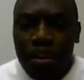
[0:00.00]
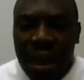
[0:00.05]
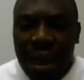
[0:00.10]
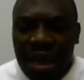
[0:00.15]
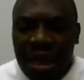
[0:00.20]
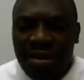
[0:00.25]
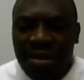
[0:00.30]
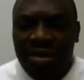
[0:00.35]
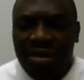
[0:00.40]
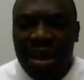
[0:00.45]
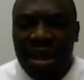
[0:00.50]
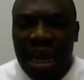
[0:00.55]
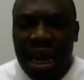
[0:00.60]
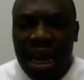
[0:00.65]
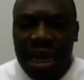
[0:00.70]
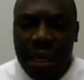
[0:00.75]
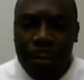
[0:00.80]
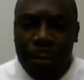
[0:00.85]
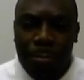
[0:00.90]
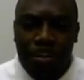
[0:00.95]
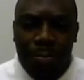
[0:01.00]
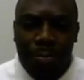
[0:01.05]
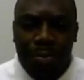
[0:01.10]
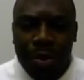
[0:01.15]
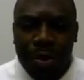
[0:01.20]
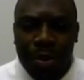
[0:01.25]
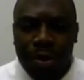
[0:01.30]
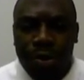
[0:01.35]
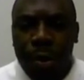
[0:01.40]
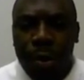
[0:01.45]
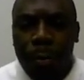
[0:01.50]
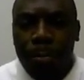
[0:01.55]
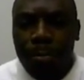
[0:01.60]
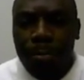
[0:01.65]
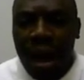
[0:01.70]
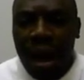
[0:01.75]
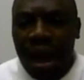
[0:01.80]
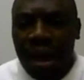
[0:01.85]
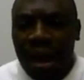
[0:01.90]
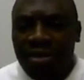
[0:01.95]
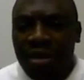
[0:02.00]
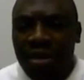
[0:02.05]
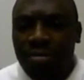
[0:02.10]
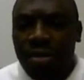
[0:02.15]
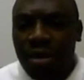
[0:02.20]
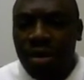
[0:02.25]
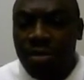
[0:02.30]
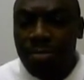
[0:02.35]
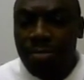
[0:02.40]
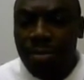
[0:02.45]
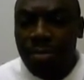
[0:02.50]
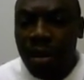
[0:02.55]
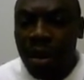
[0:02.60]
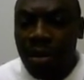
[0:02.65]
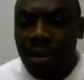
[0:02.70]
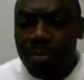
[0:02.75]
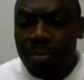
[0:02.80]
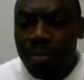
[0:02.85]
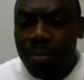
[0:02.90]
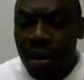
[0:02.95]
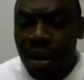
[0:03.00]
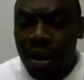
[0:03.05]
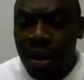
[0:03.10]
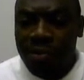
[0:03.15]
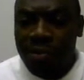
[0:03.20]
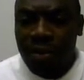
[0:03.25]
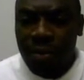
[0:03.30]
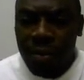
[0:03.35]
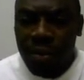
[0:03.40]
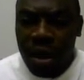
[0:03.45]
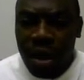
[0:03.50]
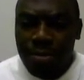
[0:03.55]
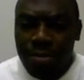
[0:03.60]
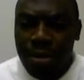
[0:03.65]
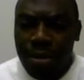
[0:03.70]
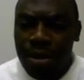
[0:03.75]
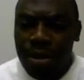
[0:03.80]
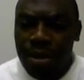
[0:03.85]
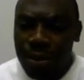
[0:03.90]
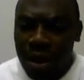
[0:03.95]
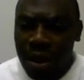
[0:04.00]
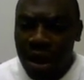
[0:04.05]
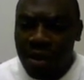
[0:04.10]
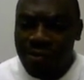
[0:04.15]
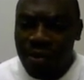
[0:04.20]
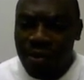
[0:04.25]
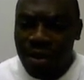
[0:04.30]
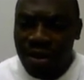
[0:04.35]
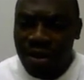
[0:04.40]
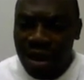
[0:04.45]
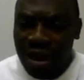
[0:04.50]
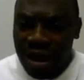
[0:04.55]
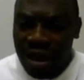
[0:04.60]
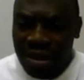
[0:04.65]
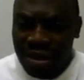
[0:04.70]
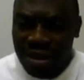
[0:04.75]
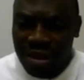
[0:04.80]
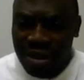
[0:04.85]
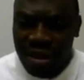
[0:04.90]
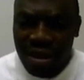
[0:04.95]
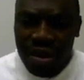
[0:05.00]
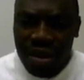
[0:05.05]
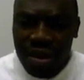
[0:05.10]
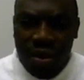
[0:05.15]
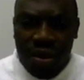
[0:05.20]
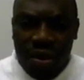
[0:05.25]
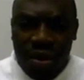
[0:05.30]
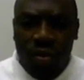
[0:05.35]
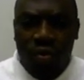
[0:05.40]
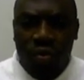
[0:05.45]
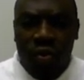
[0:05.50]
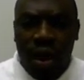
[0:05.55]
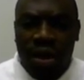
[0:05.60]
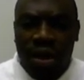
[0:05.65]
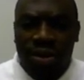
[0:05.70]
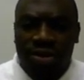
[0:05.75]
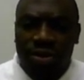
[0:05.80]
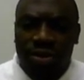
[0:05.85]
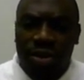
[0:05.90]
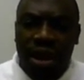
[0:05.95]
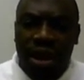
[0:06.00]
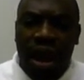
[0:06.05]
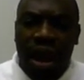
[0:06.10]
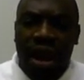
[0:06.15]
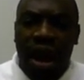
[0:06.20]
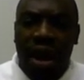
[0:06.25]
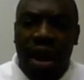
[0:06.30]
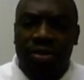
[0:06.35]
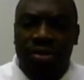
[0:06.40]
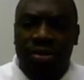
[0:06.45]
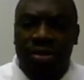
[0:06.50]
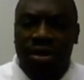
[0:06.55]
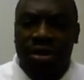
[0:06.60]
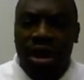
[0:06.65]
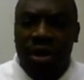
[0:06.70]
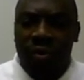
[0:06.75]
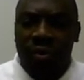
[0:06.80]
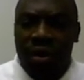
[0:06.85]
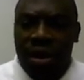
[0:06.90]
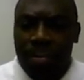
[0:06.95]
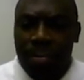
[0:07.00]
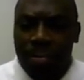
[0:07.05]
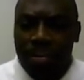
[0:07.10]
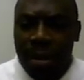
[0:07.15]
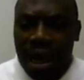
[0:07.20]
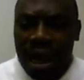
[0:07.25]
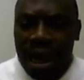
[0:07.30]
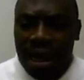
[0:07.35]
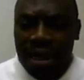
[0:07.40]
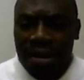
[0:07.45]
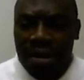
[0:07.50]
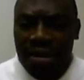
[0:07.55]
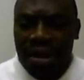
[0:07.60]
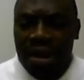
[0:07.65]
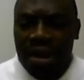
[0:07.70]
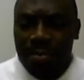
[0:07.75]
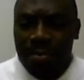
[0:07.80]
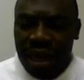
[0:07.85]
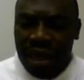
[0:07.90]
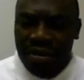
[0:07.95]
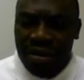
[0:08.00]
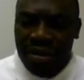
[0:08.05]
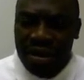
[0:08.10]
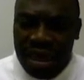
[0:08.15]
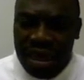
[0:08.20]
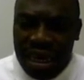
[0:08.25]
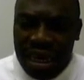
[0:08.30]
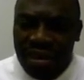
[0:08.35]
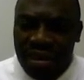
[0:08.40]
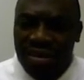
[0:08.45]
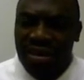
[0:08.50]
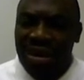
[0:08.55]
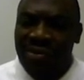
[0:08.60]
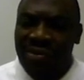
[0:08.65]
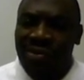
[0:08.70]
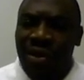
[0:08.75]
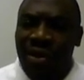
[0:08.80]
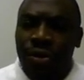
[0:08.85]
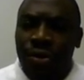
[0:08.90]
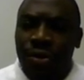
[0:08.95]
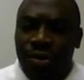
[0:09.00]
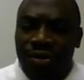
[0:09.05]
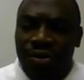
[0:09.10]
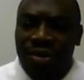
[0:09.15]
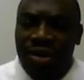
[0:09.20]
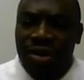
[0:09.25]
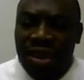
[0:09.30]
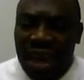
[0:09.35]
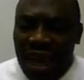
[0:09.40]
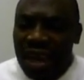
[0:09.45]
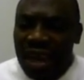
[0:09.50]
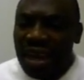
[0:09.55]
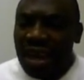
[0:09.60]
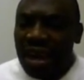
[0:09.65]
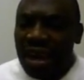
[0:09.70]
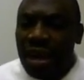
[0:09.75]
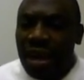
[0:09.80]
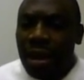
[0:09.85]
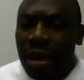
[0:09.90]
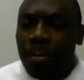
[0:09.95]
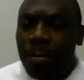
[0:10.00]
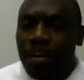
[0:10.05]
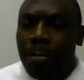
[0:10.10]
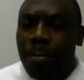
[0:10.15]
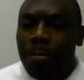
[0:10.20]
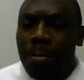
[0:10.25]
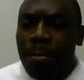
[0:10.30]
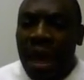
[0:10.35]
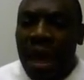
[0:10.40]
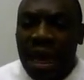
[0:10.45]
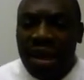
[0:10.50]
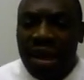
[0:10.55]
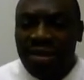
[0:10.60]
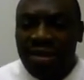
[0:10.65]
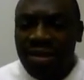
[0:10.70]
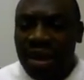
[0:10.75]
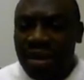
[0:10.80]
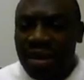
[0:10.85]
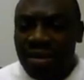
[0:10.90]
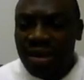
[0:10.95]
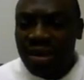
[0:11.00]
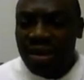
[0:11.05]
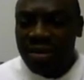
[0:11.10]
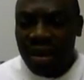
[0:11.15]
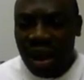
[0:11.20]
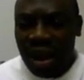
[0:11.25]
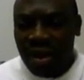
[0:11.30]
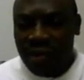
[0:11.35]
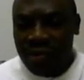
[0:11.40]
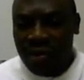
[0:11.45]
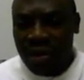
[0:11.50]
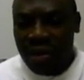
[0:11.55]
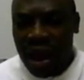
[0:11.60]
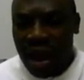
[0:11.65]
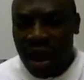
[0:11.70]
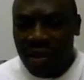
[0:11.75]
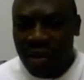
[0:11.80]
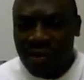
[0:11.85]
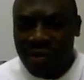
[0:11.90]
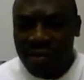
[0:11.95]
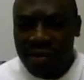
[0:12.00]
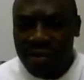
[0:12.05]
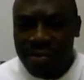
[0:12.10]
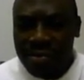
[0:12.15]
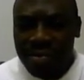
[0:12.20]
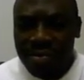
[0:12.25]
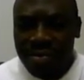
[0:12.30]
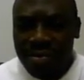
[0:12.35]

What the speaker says: Basically, your mind is the most powerful weapon you have on the earth. Once you learn how to deal with the mind, it makes it easier for you to then make success out of your life.